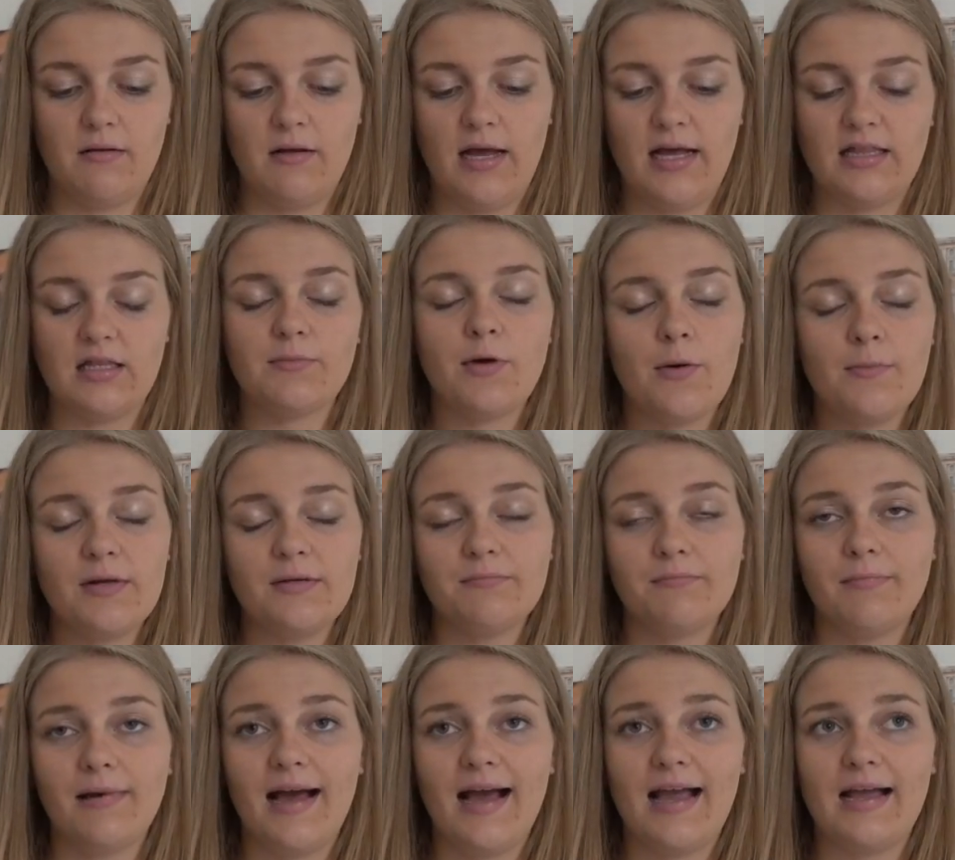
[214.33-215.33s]
At the
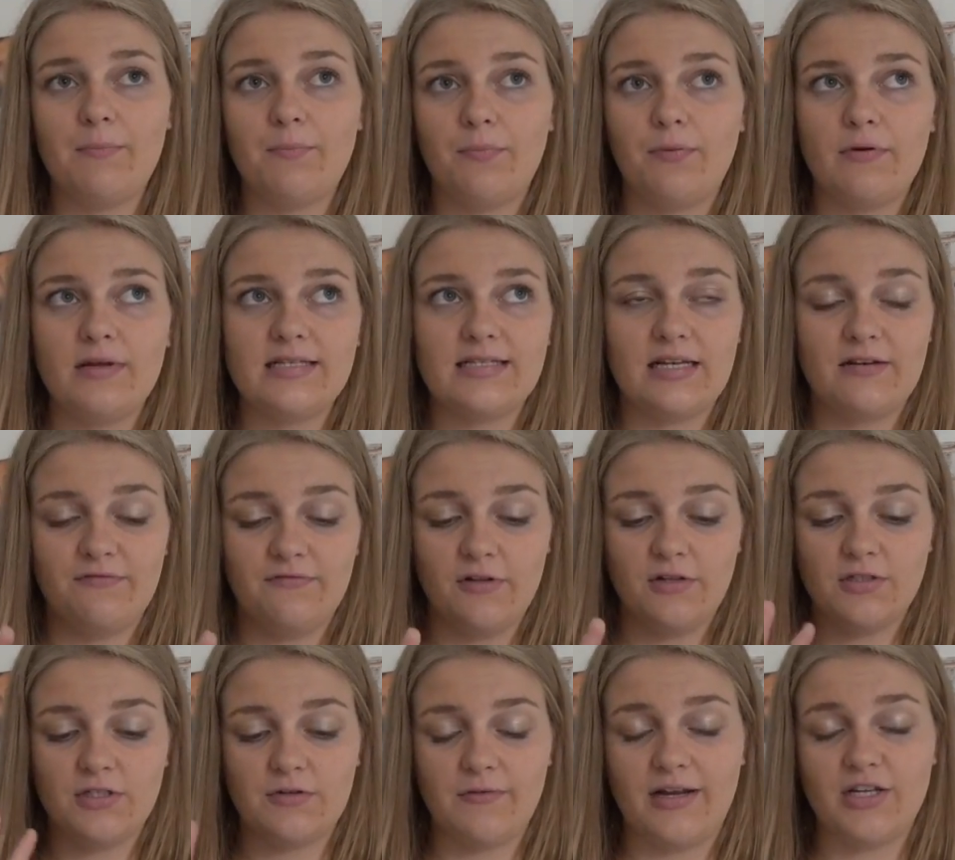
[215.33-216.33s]
moment, my preset
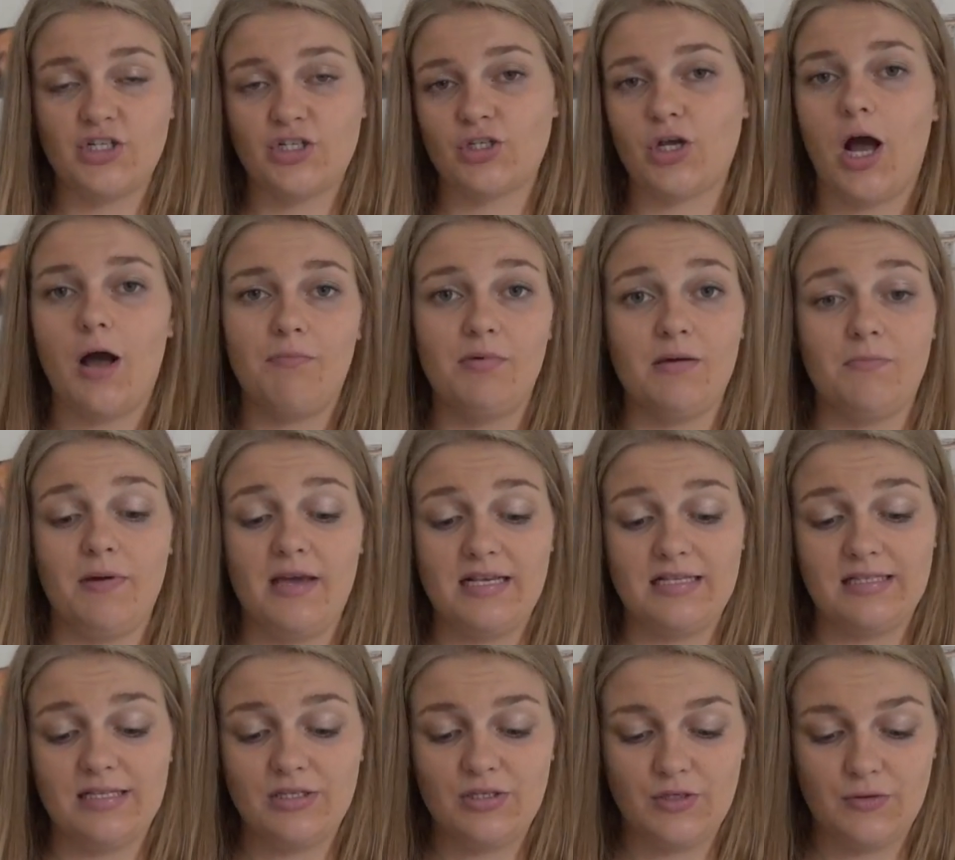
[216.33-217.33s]
filter, I just copy and
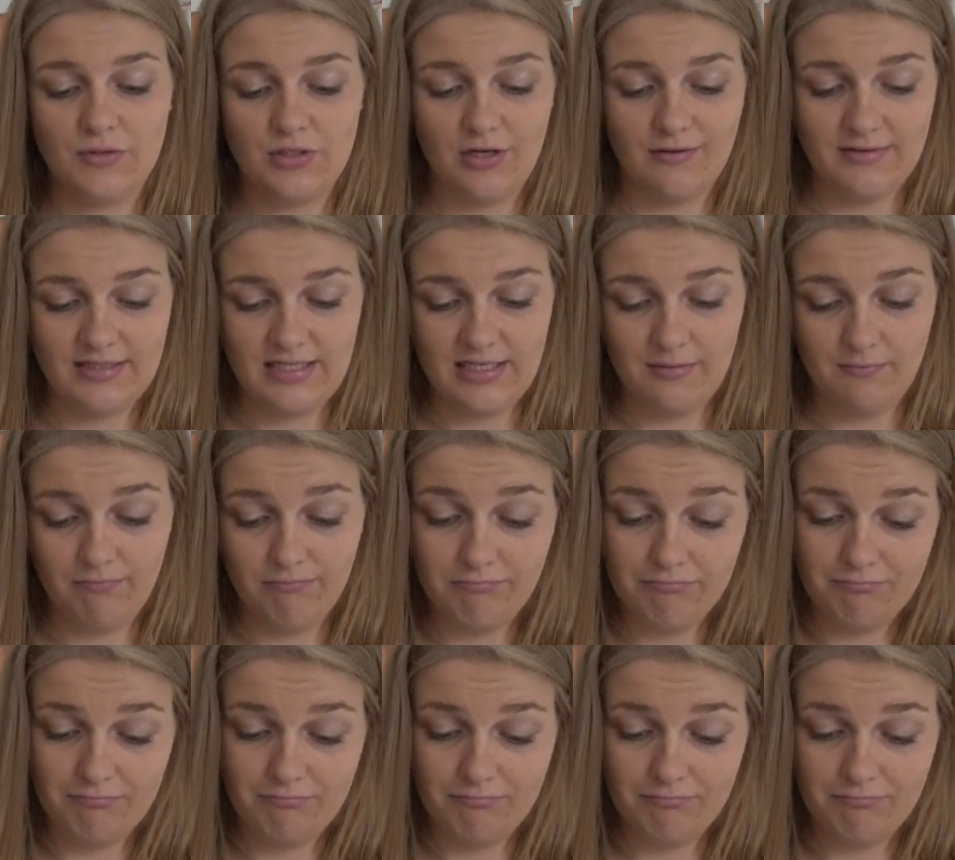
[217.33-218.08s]
paste it, so it obviously